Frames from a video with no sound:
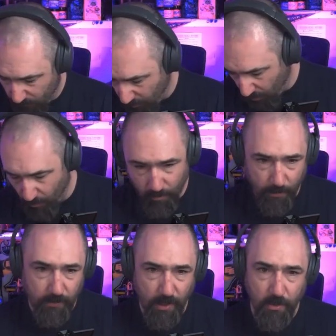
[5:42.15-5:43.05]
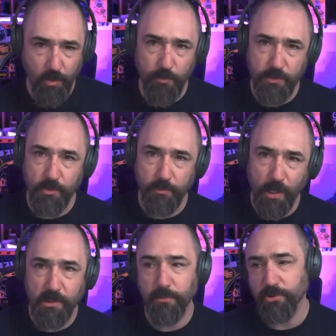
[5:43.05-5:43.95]
I want to be able to get it to them as soon as
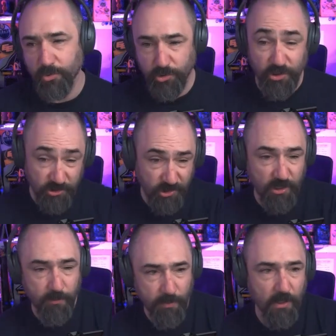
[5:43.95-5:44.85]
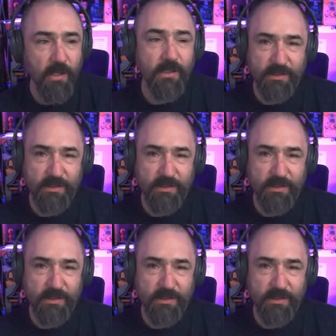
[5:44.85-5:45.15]
possible so she can be